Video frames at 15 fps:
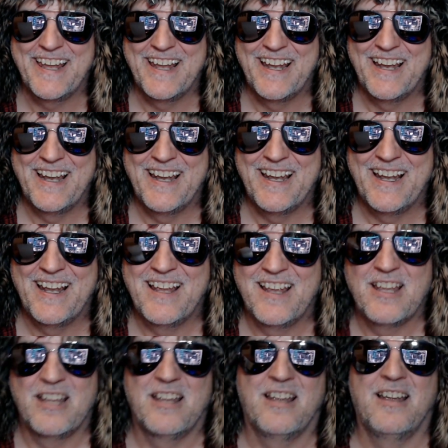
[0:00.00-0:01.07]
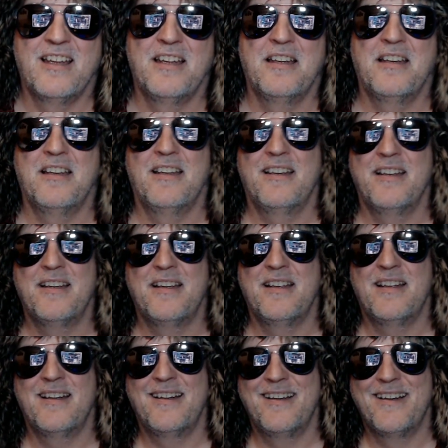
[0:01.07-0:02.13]

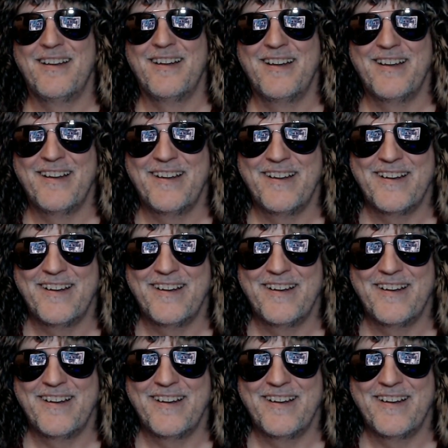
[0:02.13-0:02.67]
(silence)